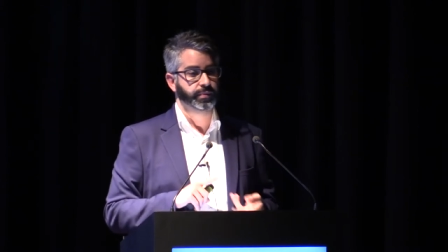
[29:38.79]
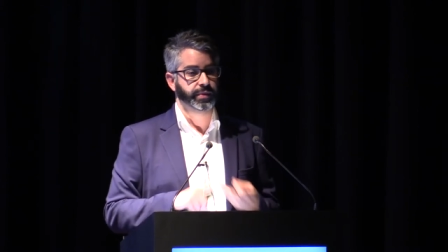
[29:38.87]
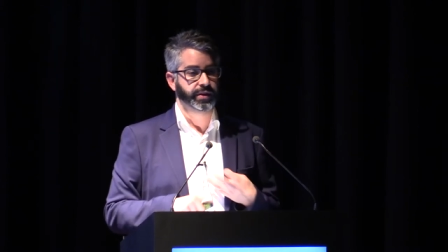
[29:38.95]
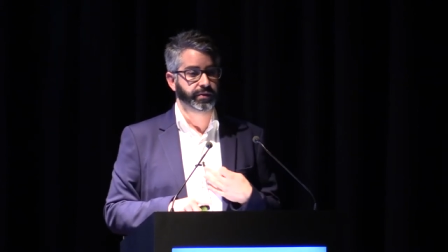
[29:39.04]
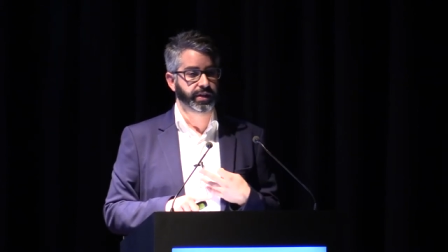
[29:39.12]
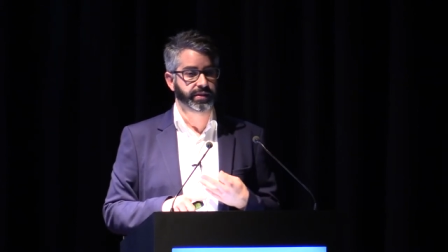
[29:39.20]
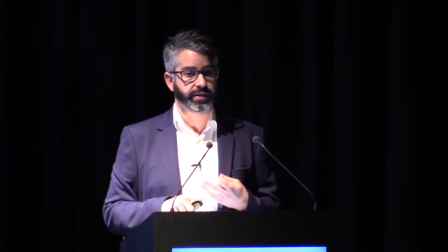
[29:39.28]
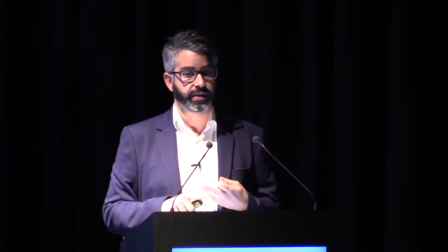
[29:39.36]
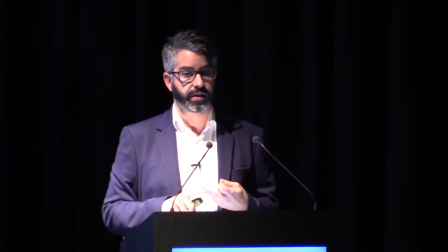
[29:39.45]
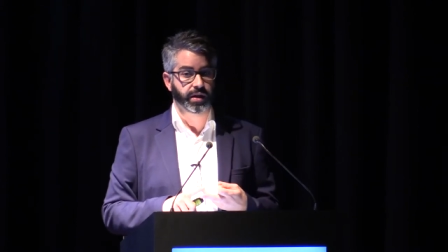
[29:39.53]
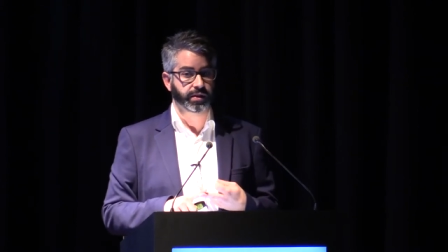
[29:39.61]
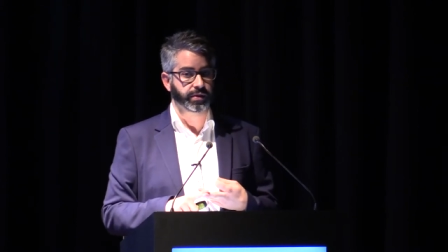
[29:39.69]
We don't need
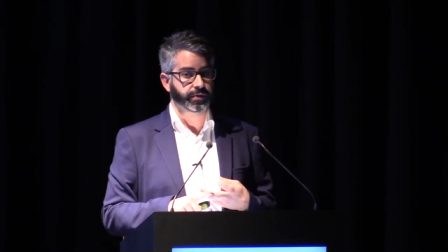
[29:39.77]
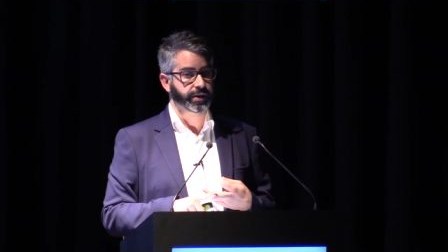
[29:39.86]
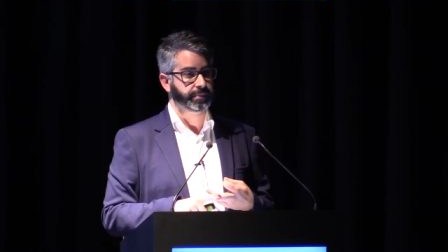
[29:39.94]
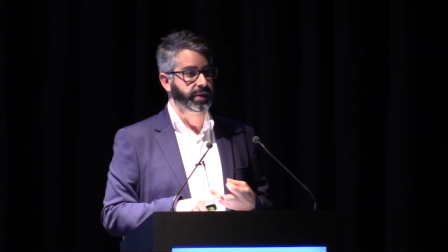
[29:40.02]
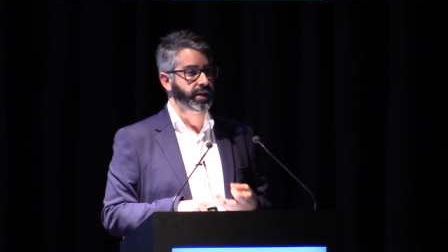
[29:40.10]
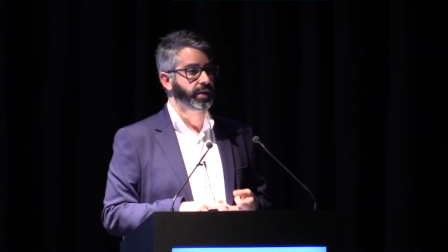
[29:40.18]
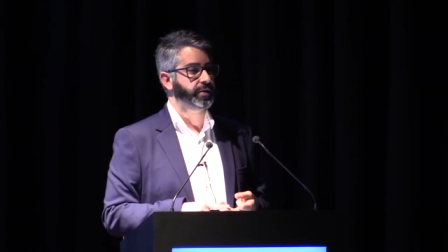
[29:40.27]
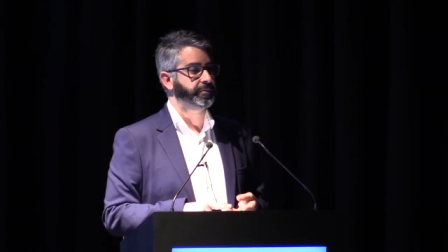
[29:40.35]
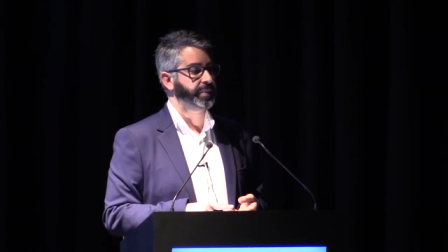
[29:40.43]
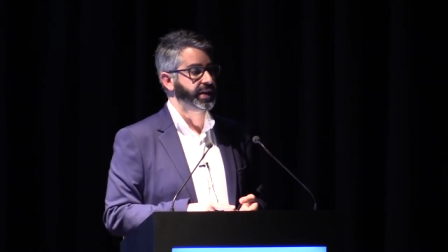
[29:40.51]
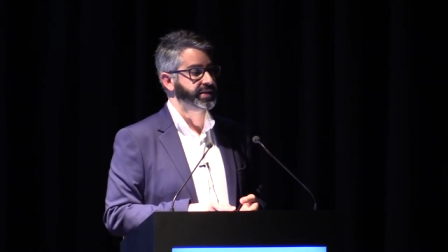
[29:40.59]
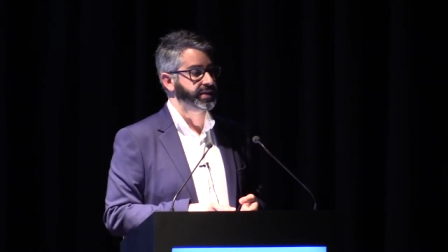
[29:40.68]
cutlery made out
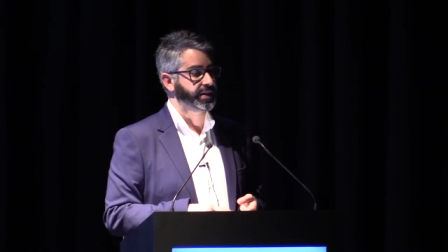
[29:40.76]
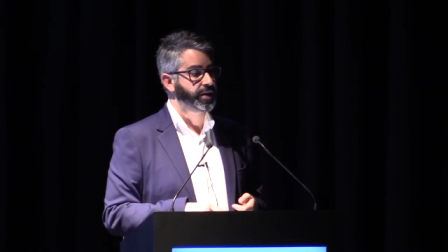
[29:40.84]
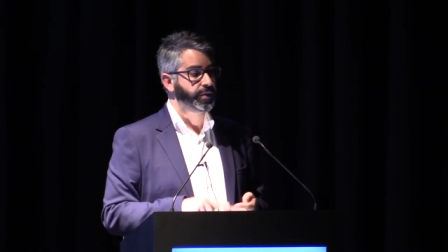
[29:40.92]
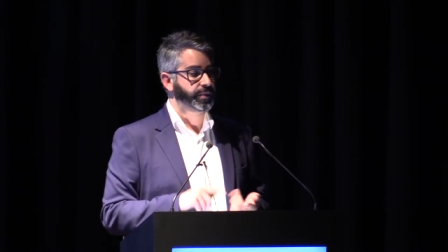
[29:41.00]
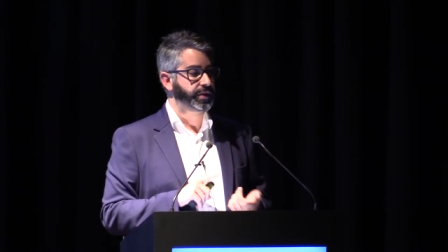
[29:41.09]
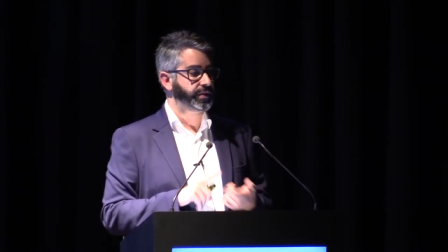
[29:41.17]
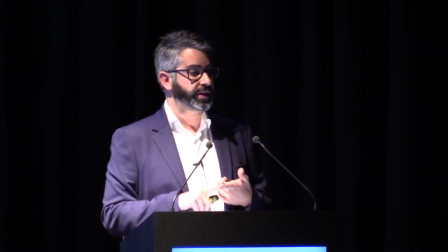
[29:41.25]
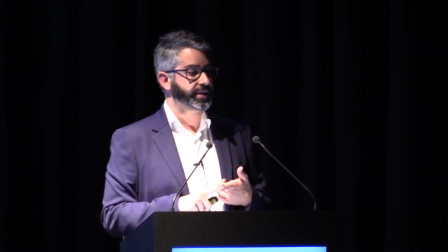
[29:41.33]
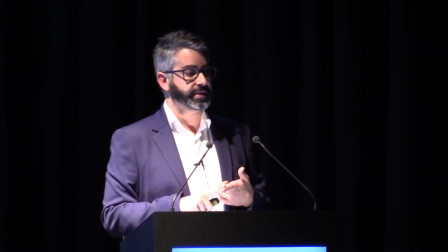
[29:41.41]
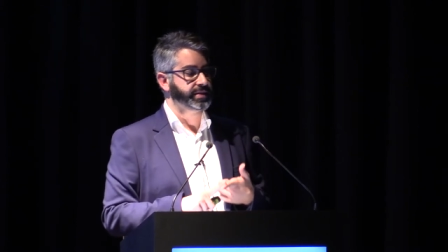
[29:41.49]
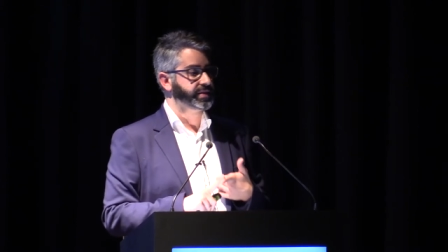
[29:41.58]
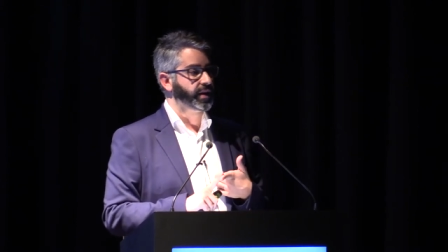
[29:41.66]
of plastic. We don't need
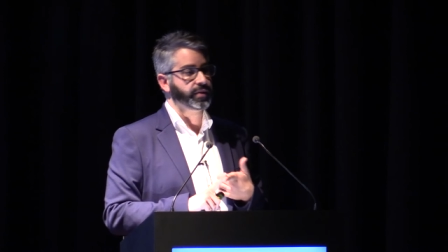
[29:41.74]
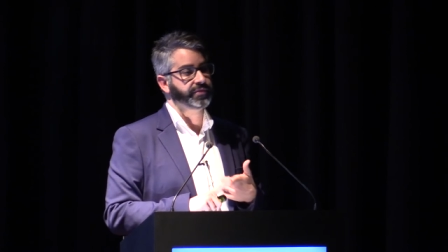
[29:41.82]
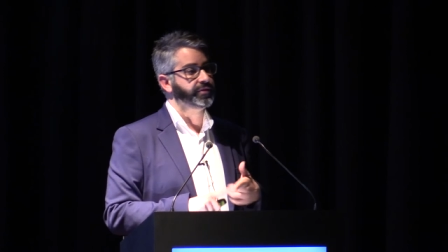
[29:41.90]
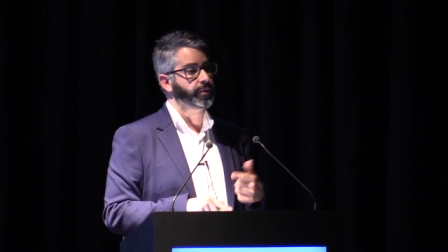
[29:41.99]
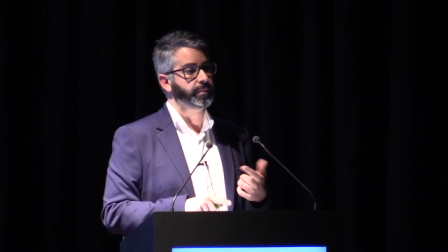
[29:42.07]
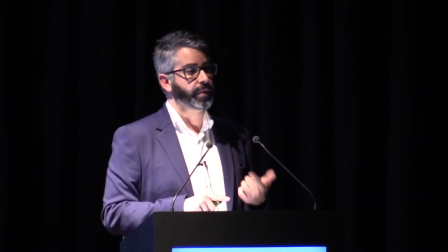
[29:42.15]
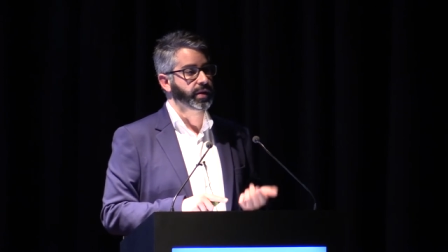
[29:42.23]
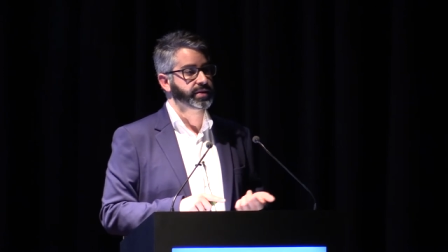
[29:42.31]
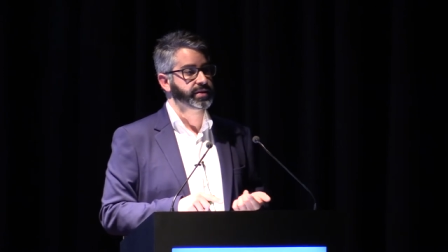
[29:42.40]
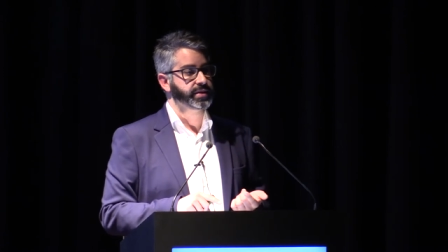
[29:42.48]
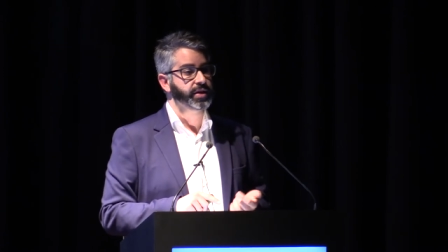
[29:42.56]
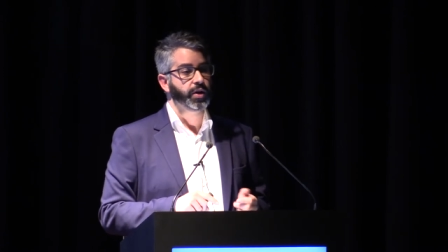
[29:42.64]
styrofoam
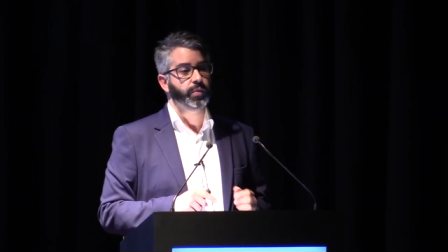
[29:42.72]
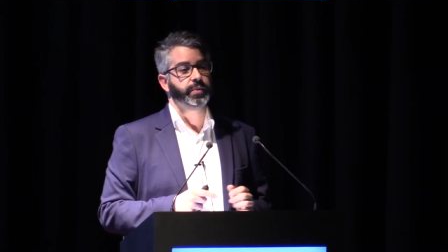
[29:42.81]
boxes.